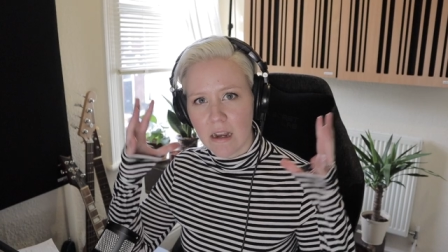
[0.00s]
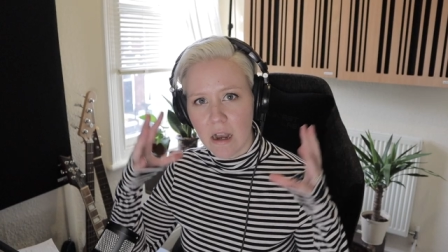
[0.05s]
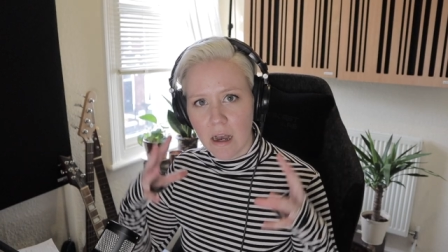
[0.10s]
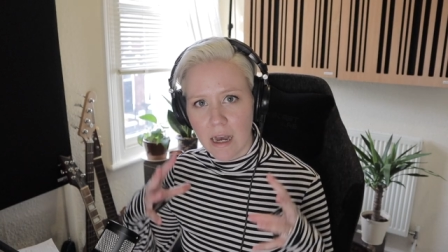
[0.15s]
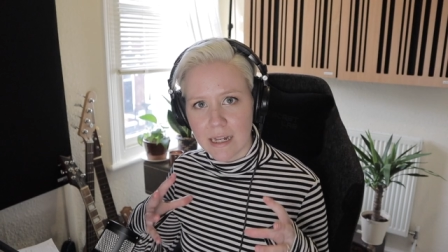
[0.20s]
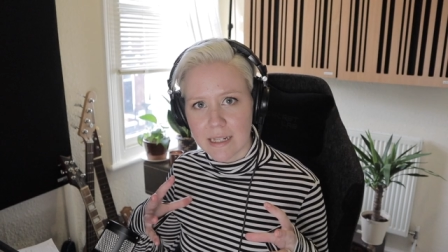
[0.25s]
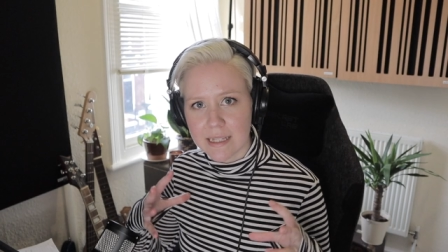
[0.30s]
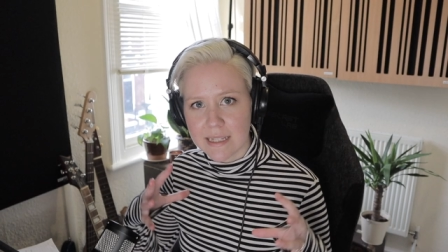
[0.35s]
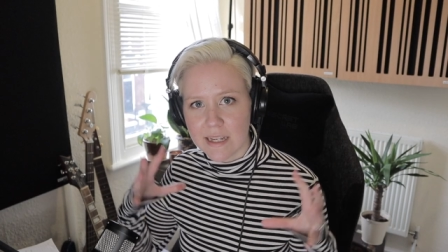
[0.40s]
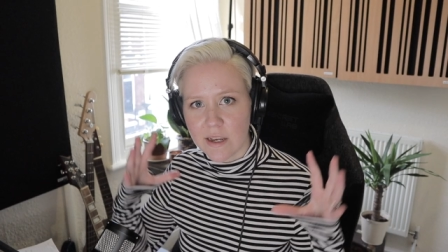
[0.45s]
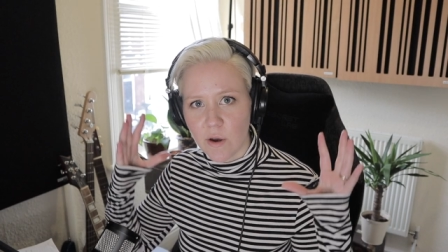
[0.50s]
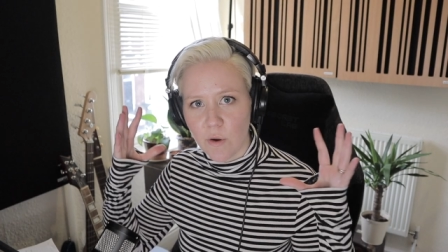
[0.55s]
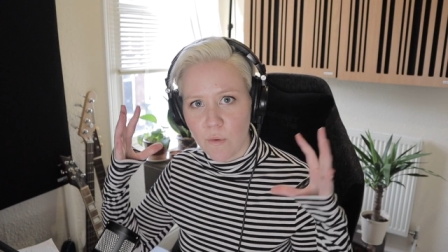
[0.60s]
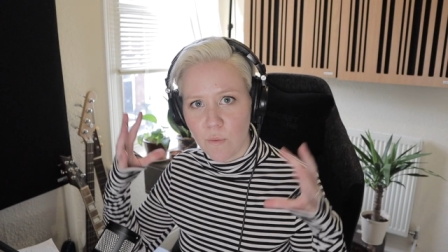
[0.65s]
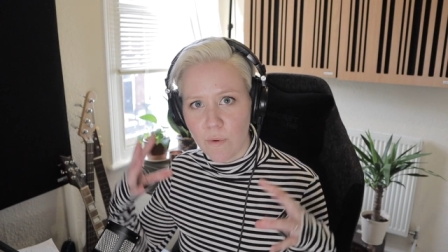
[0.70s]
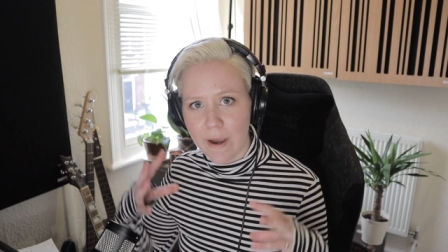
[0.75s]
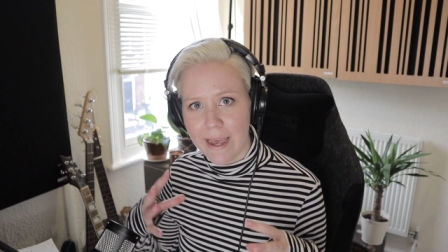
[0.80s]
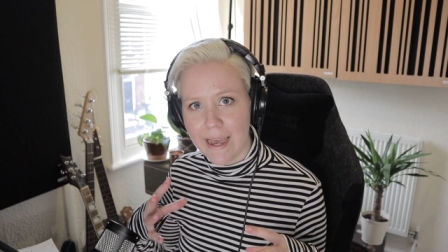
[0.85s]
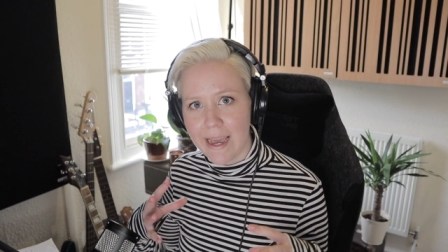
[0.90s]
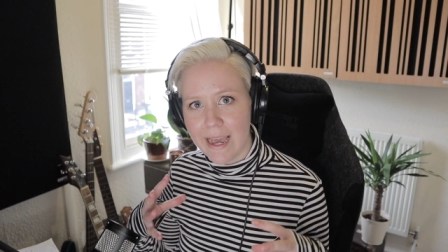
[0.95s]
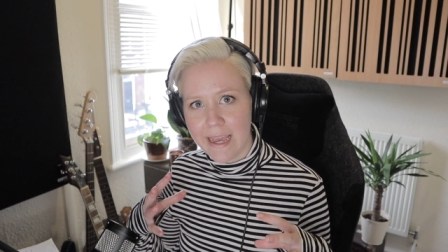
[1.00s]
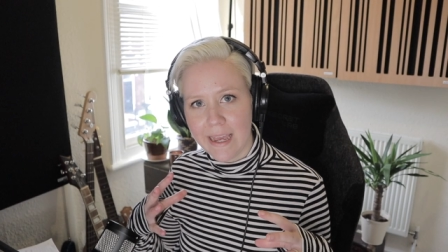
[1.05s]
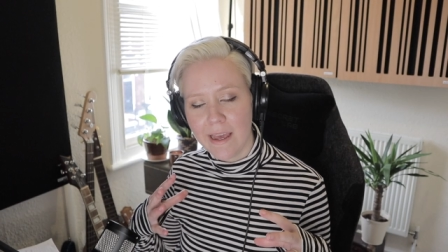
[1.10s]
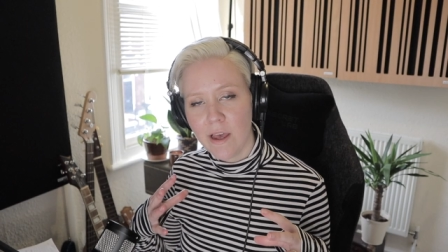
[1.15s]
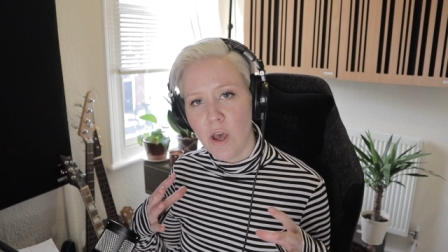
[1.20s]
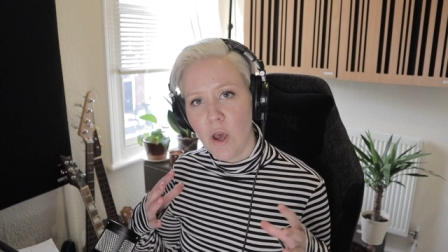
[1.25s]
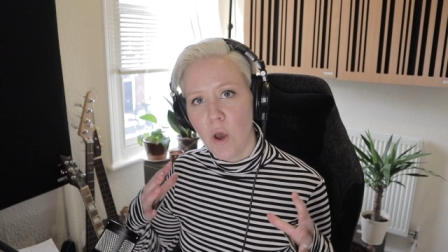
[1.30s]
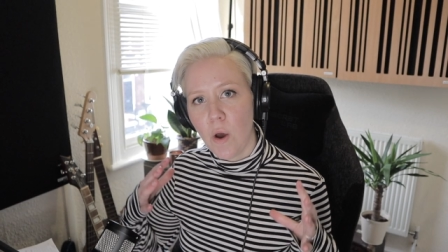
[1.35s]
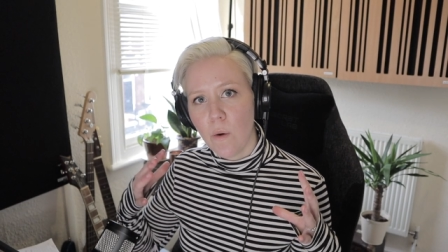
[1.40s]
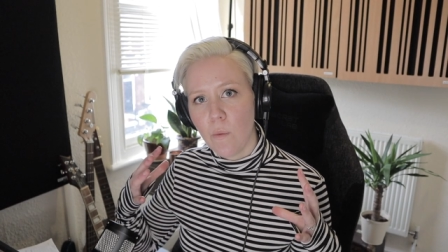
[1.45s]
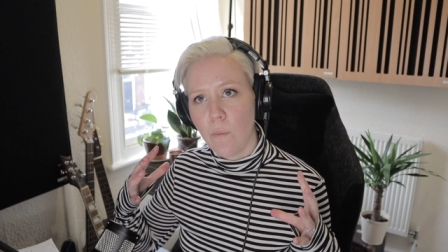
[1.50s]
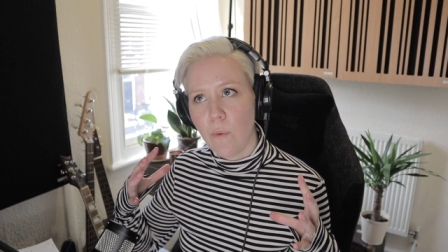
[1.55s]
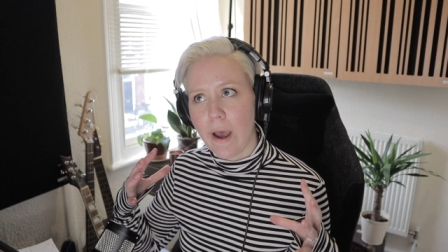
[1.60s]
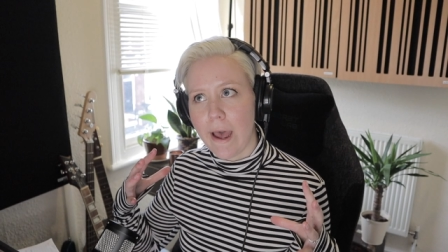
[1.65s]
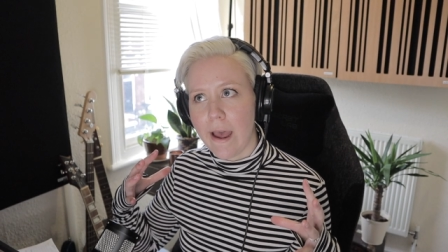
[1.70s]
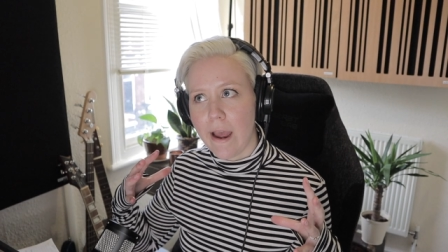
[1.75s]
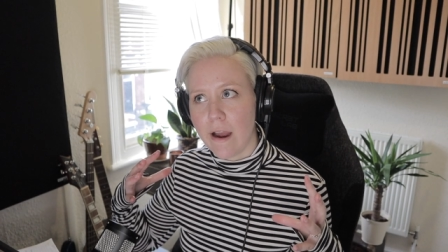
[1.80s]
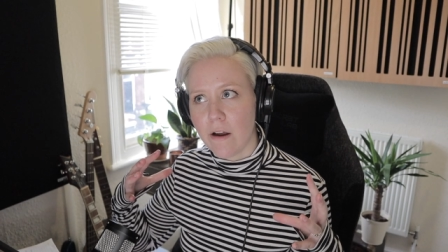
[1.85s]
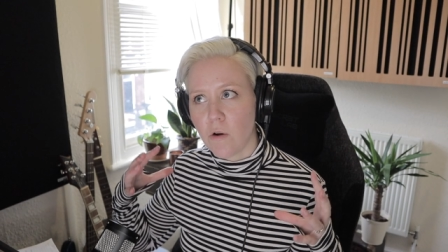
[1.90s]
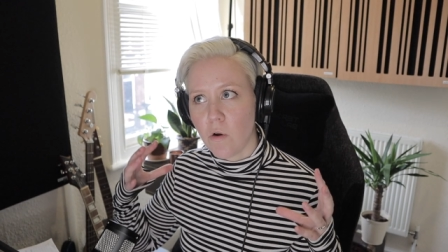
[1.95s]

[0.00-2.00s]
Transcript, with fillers: cuts it away, where